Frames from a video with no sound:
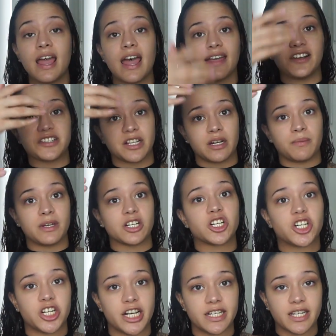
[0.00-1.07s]
and there's gonna be a
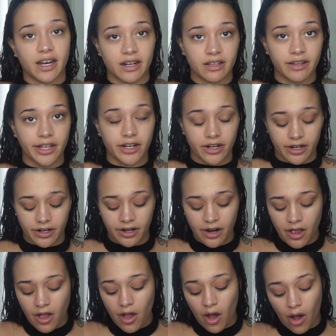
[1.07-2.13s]
shit ton of glitter
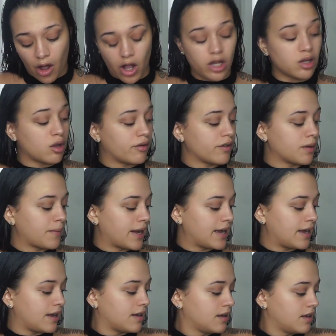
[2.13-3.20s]
all over
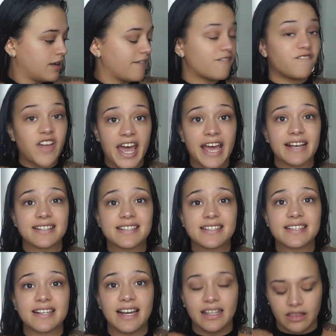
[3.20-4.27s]
my
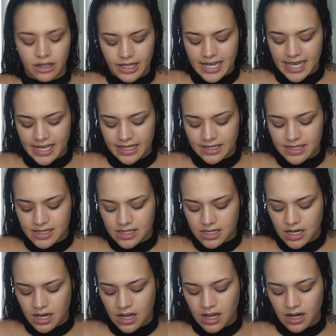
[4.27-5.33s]
face and lids,
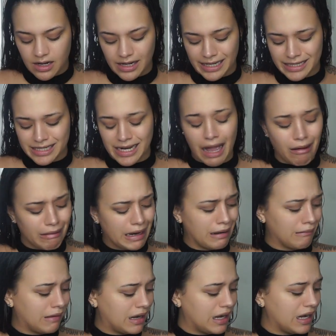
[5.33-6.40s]
and that's not what I
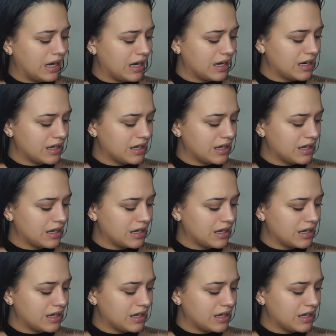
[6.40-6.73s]
want.